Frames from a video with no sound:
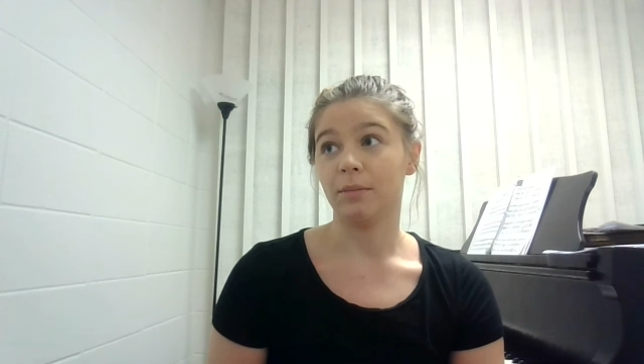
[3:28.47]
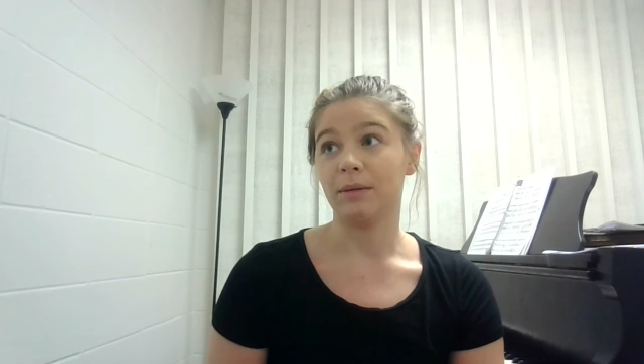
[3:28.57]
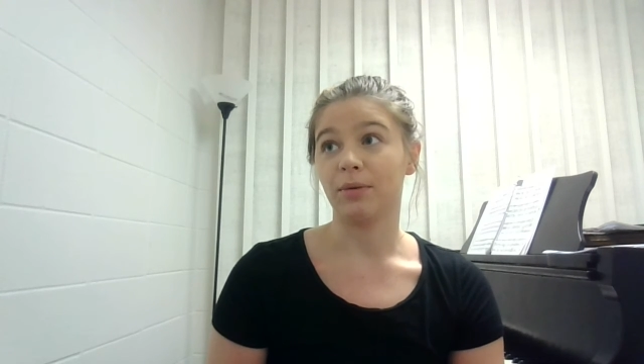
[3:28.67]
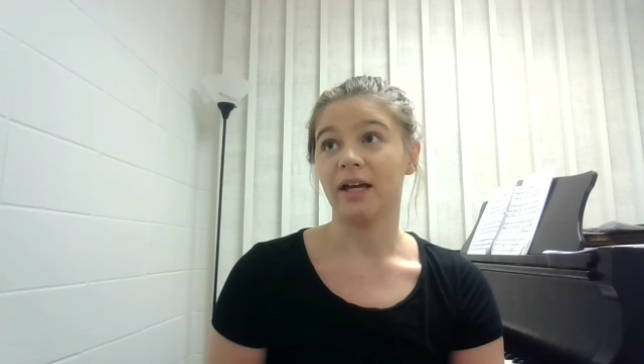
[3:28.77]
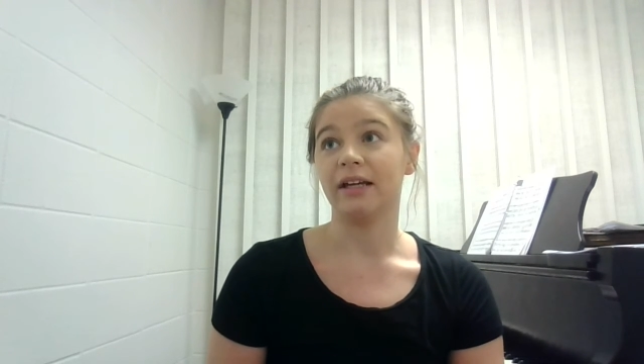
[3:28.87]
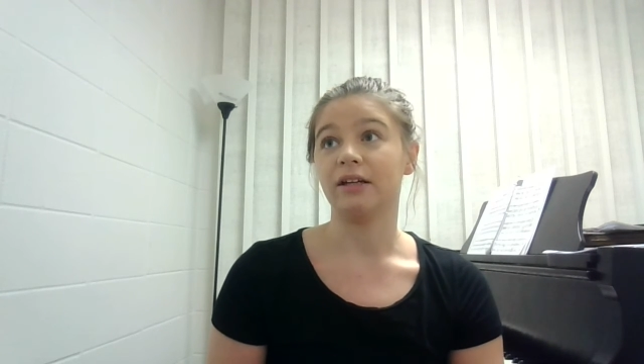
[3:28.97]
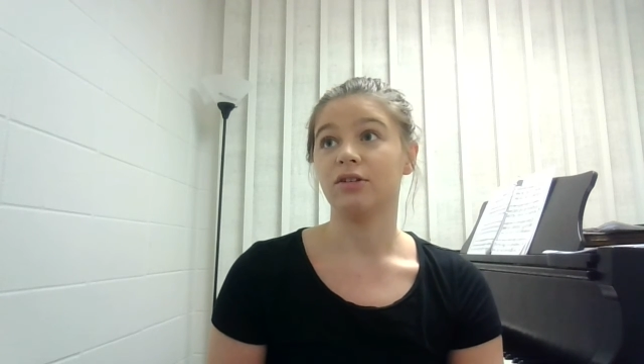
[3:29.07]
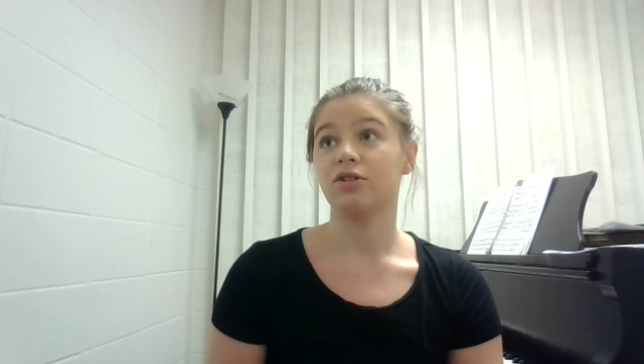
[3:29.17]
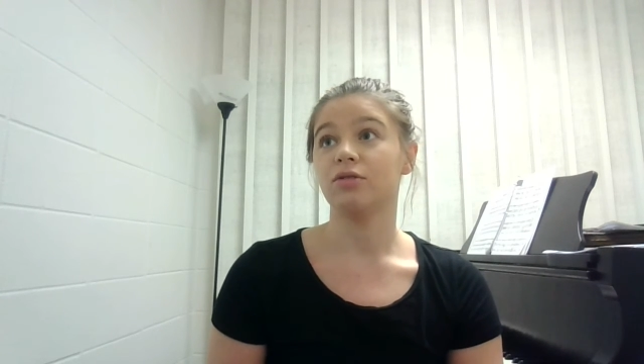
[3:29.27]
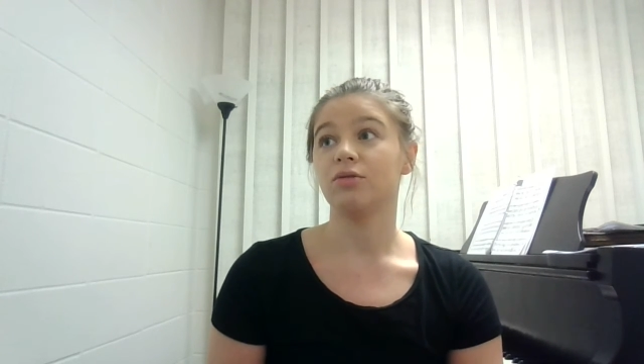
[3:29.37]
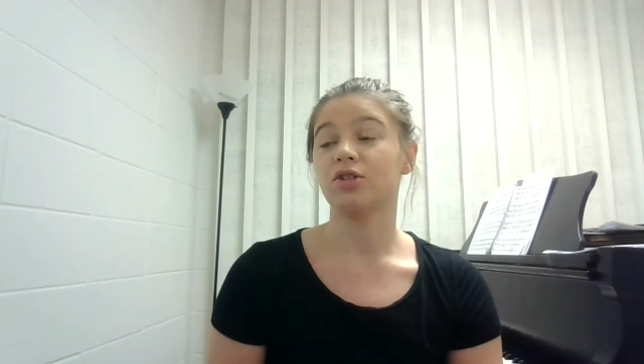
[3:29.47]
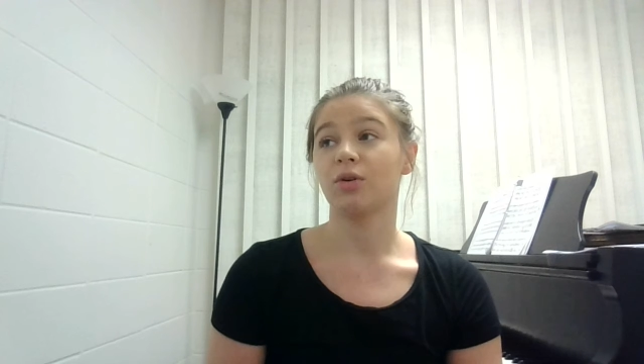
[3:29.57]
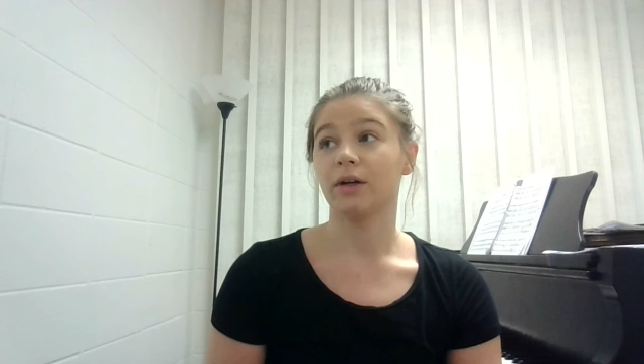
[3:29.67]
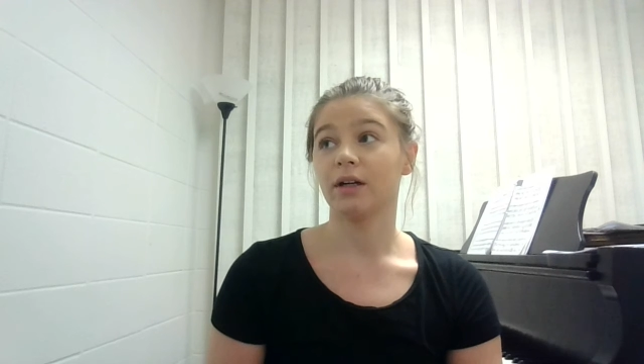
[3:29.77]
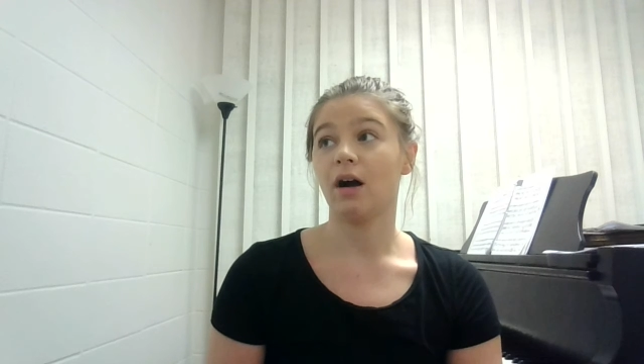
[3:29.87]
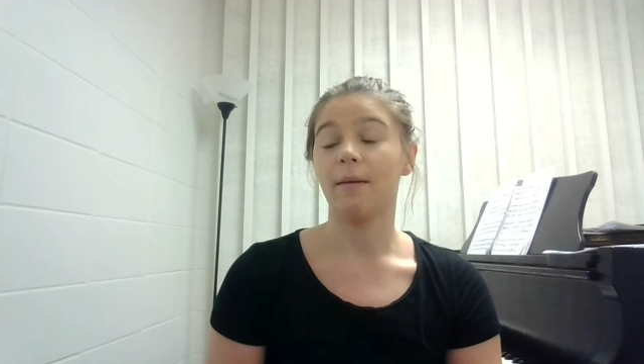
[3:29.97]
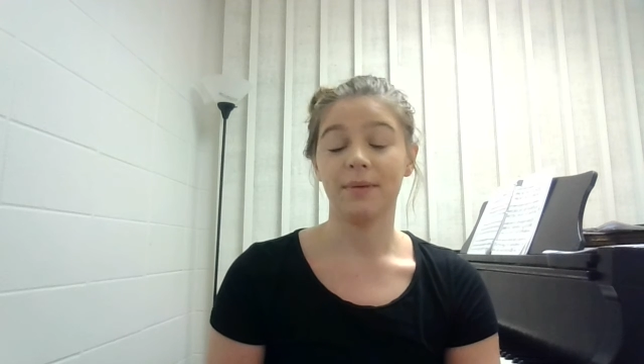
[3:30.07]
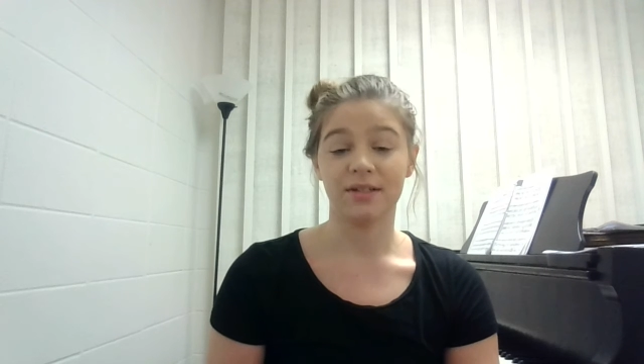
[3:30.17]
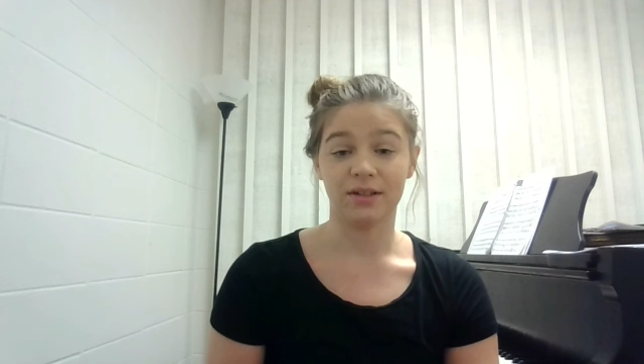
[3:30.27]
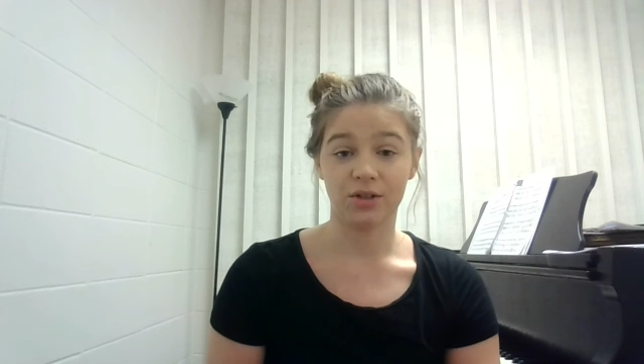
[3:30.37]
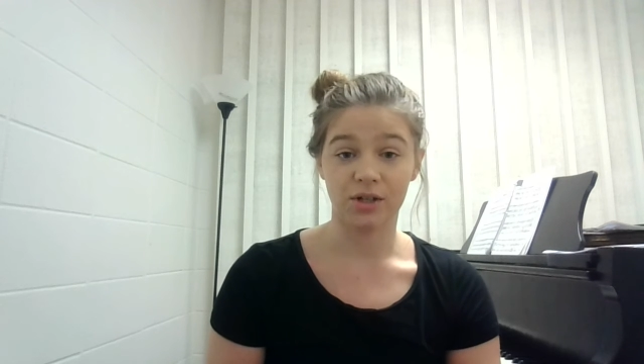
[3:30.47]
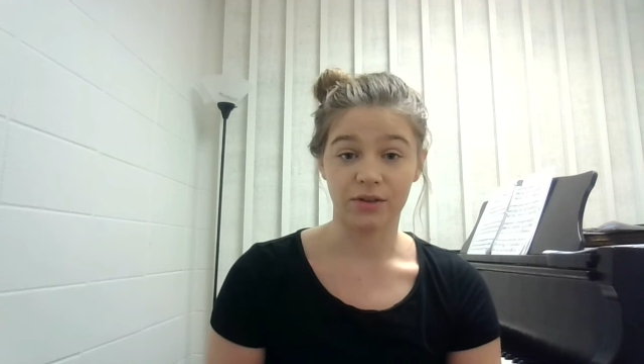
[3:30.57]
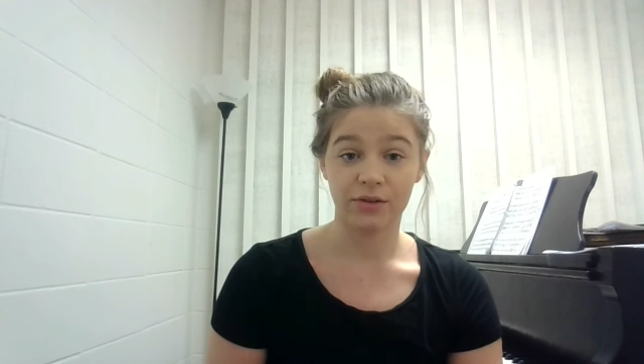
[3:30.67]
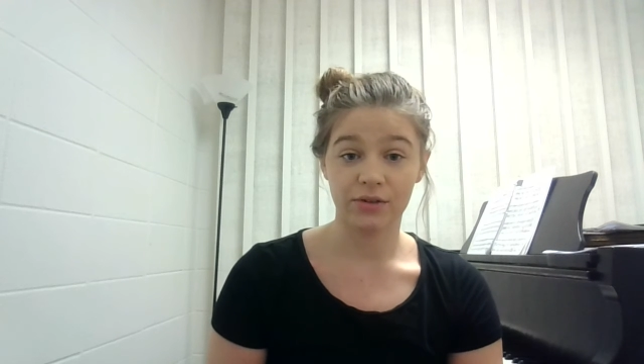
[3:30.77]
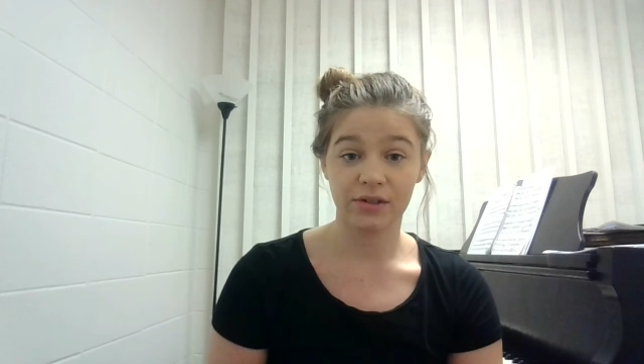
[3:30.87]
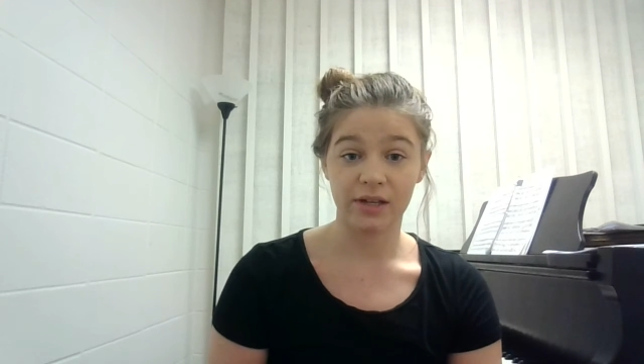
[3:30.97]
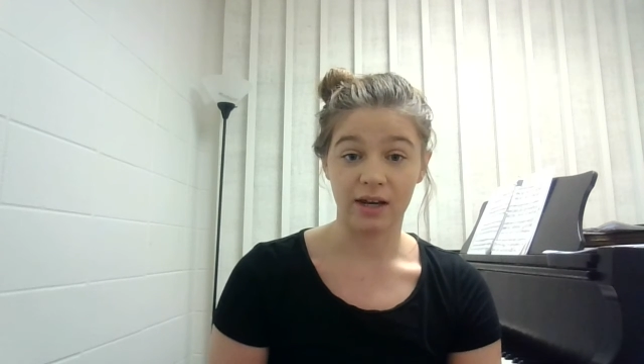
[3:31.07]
be playing two short compositions,